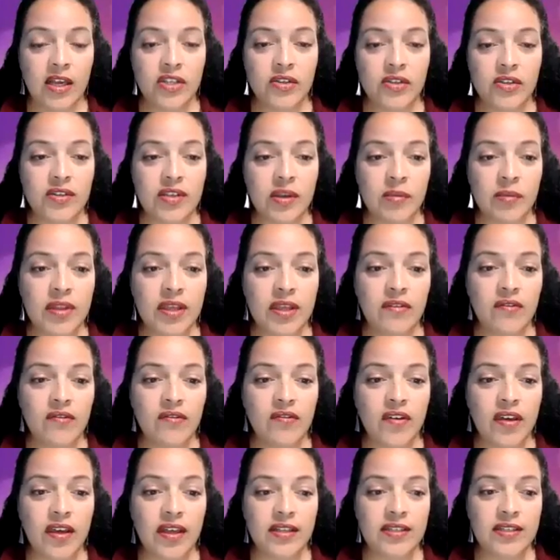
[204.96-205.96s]
So some of the
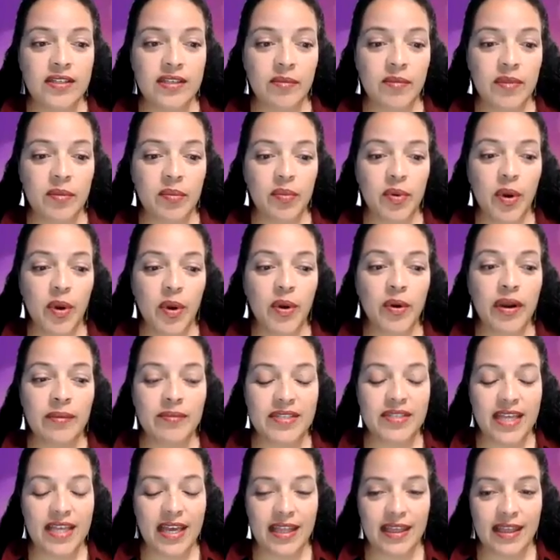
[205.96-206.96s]
events, some of the
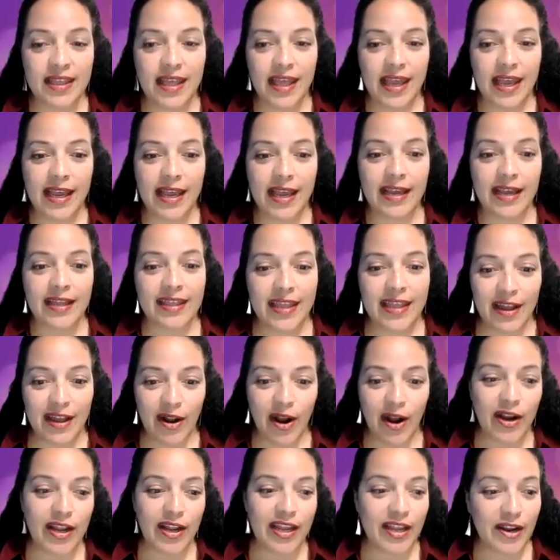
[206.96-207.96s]
programs that
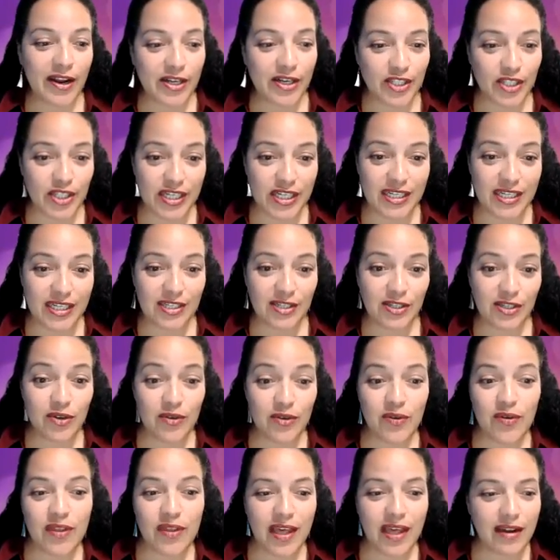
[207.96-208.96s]
our ERGs
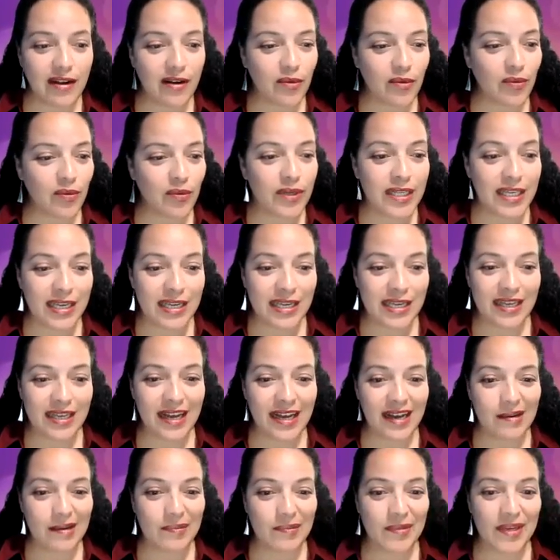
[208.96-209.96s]
do that are really
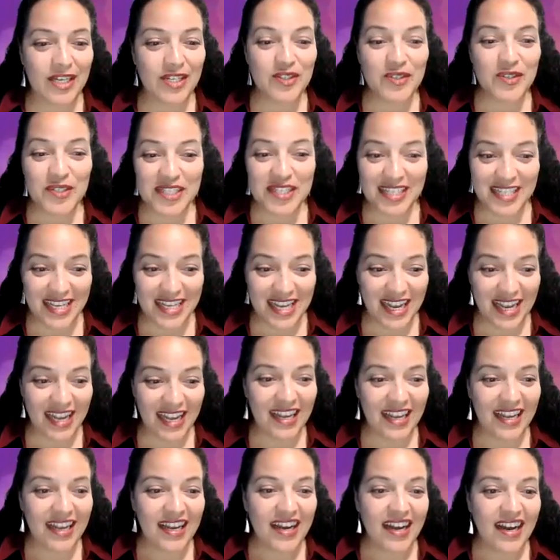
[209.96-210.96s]

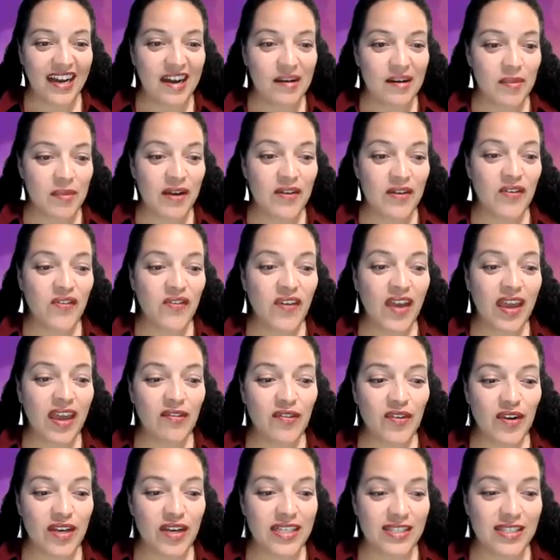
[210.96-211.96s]
interesting. My
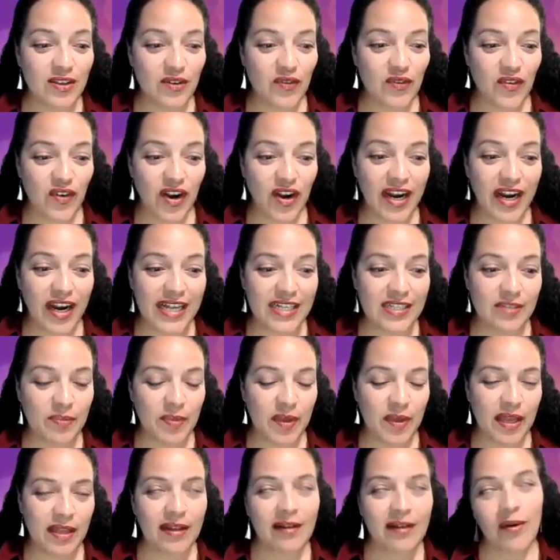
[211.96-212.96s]
favorite so far has
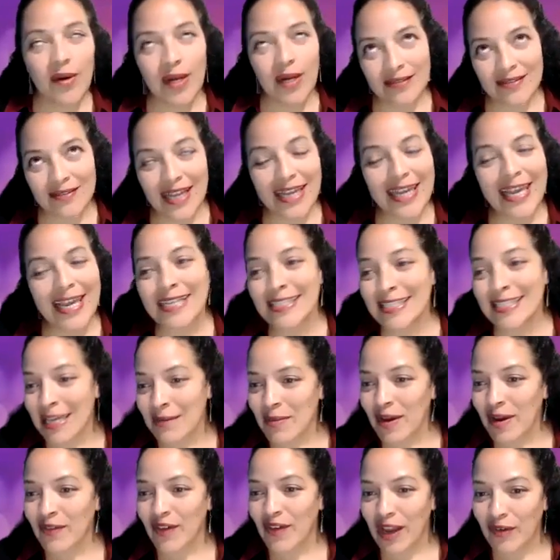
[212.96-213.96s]
been, well, I can't say
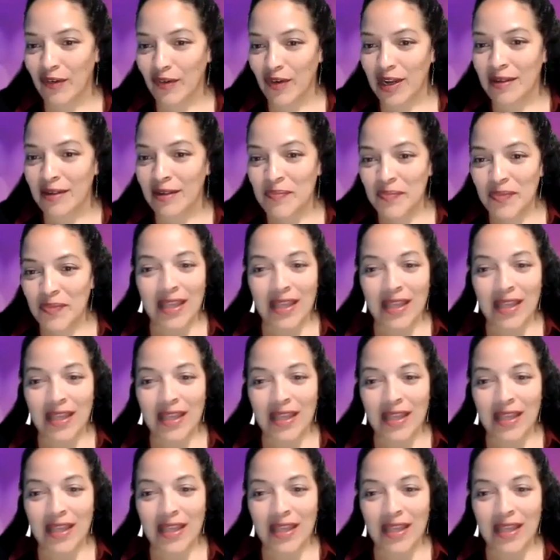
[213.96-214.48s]
my favorite,